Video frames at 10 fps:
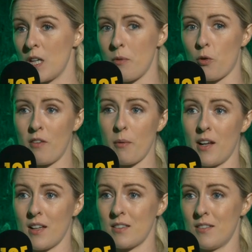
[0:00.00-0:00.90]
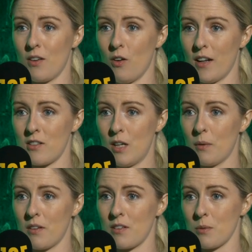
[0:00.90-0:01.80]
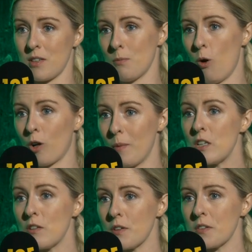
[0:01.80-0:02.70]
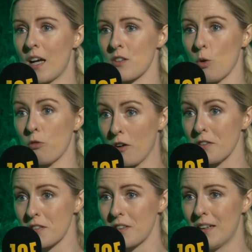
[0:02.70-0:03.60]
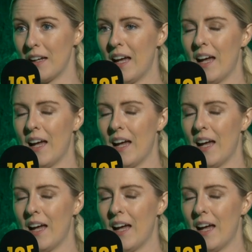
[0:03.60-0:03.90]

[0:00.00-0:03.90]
really, before everybody else in the Dáil had to deal with it, there was a small committee of us that had to go first. Mm.